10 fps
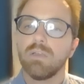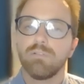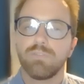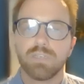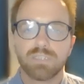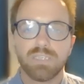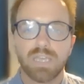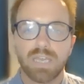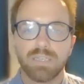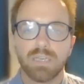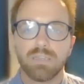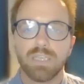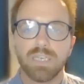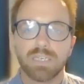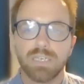Firstly, then,
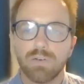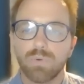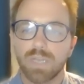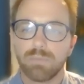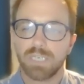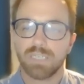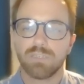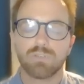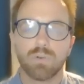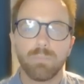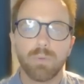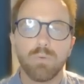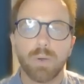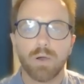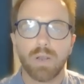the CNIL recommendations on
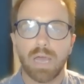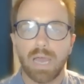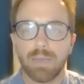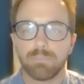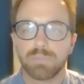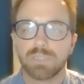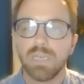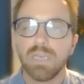mobile apps.